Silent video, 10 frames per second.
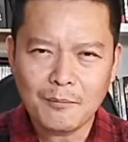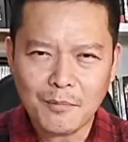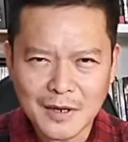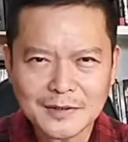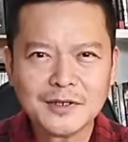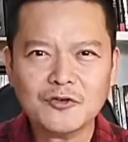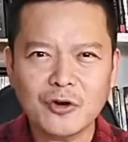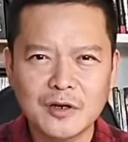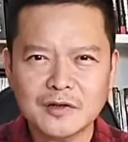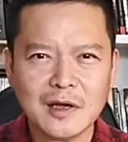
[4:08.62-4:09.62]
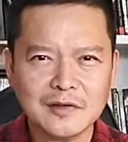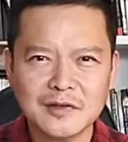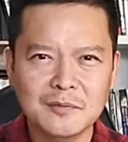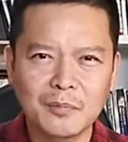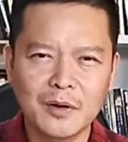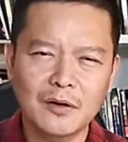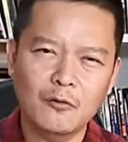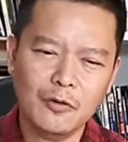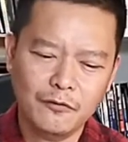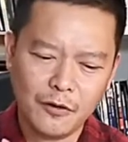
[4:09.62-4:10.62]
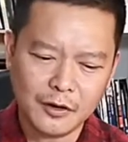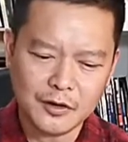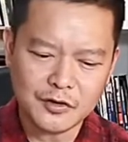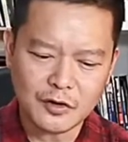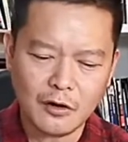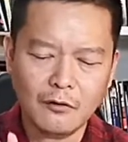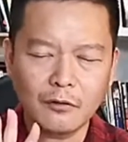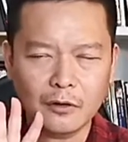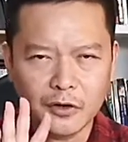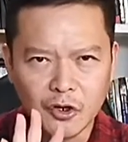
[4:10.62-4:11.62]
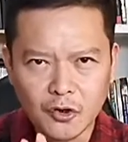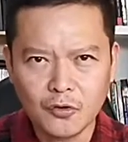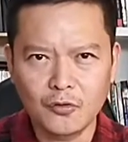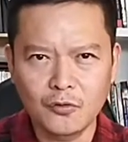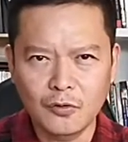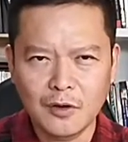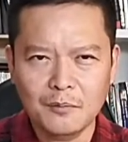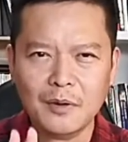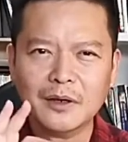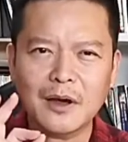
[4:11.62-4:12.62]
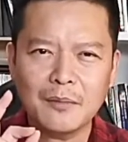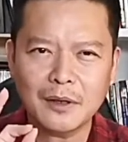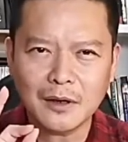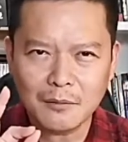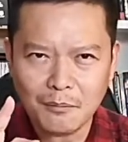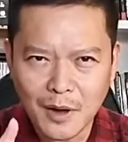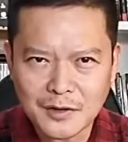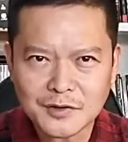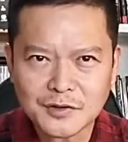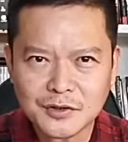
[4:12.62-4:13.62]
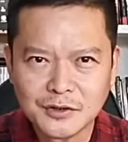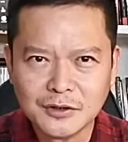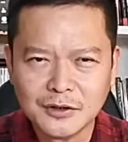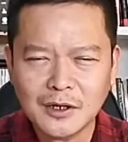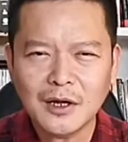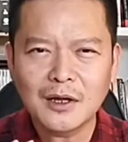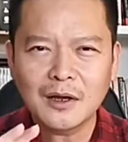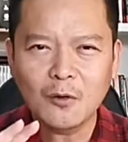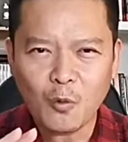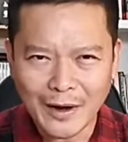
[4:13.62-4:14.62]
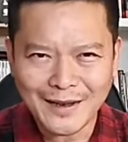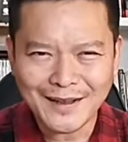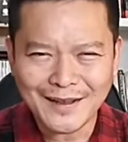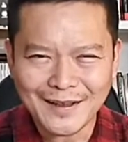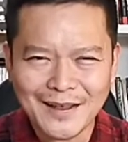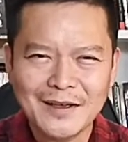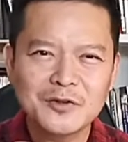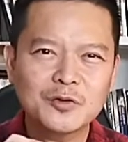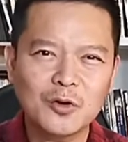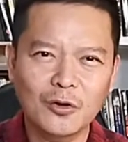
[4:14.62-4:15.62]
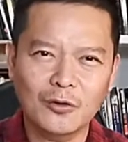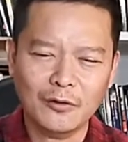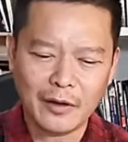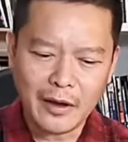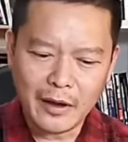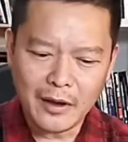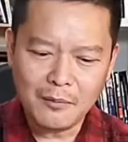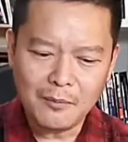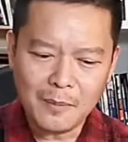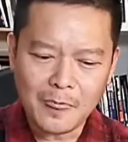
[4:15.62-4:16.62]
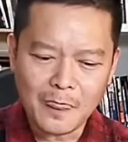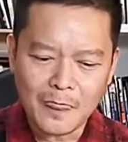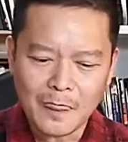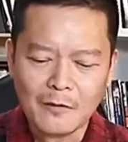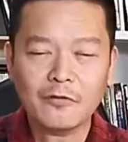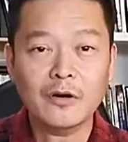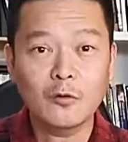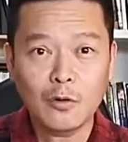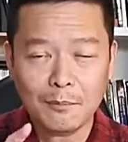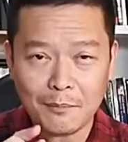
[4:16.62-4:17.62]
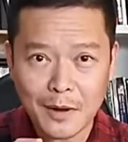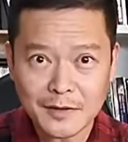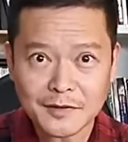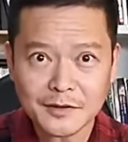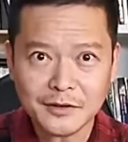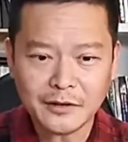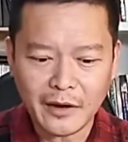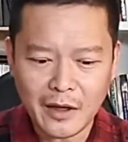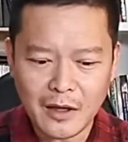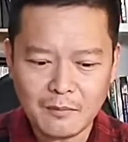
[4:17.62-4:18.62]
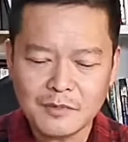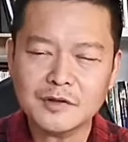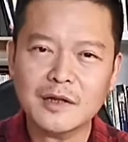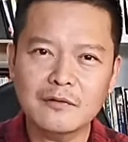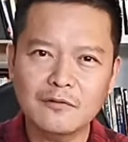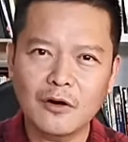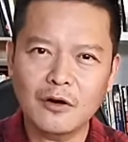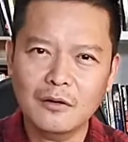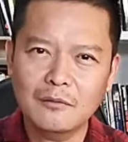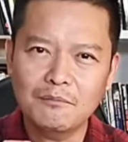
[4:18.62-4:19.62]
Master Trainers are simple. We focus on you becoming a master one day. So, M, from the word master, M stands for